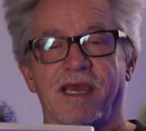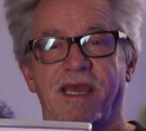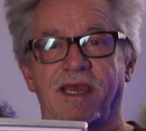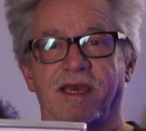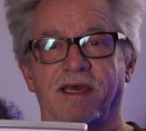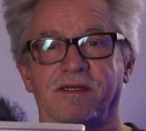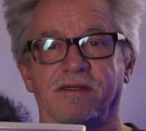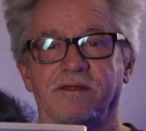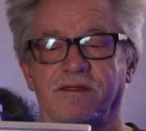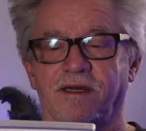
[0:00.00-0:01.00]

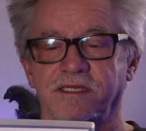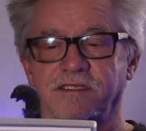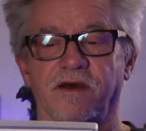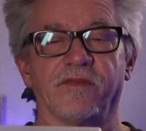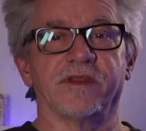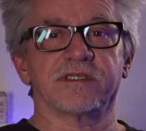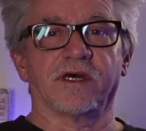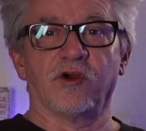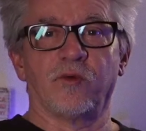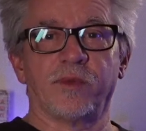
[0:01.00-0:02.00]
And I saw this
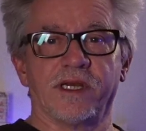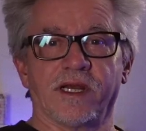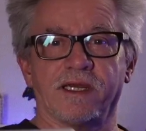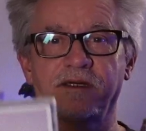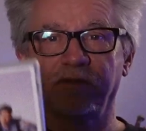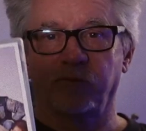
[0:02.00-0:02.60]
on opening night